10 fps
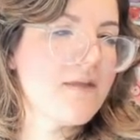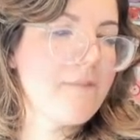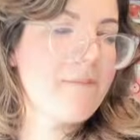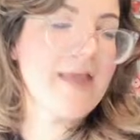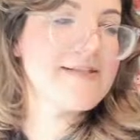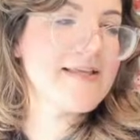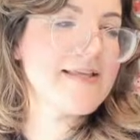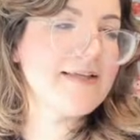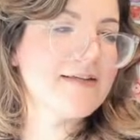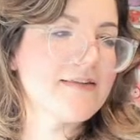
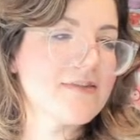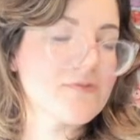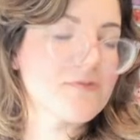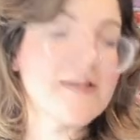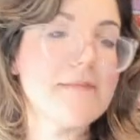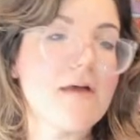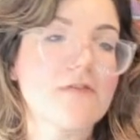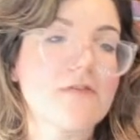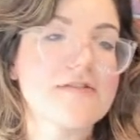Painting 3D models